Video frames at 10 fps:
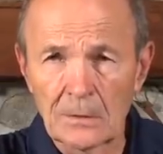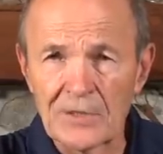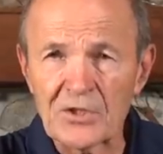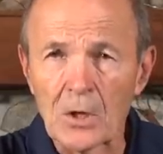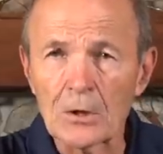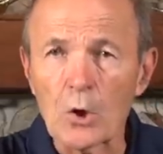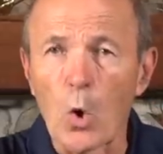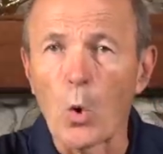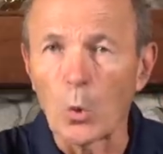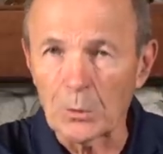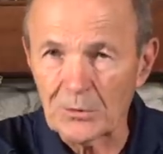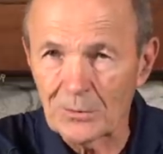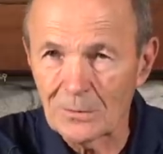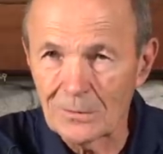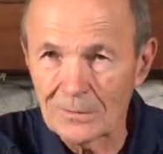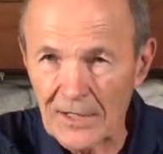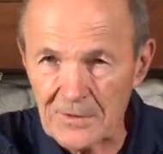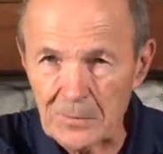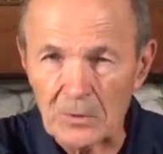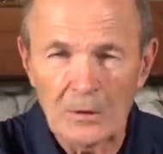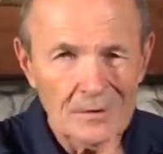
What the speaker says: Let's call it old textbook.